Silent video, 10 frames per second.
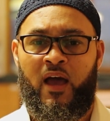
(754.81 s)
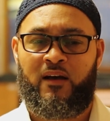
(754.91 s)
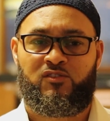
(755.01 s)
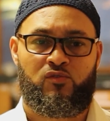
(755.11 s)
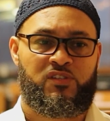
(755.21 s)
How
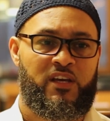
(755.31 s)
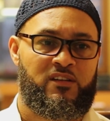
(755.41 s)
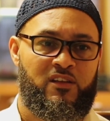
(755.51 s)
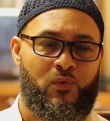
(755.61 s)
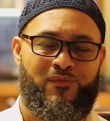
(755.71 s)
soon should I get
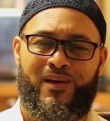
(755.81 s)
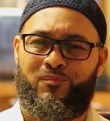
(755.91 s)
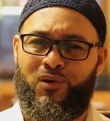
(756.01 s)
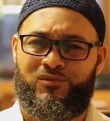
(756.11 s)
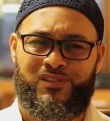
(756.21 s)
another wife? I'm like,
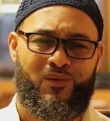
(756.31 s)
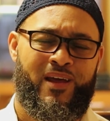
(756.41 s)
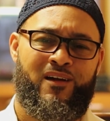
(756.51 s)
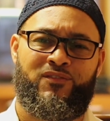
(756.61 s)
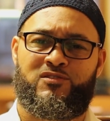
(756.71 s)
bro, slow
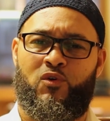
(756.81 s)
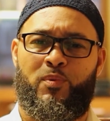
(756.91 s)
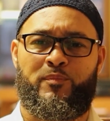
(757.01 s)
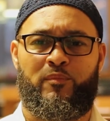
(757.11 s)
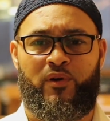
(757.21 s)
down. First of all,
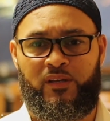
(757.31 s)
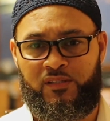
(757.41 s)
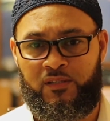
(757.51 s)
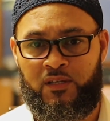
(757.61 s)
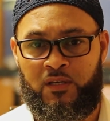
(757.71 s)
pump your
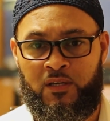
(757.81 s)
brakes.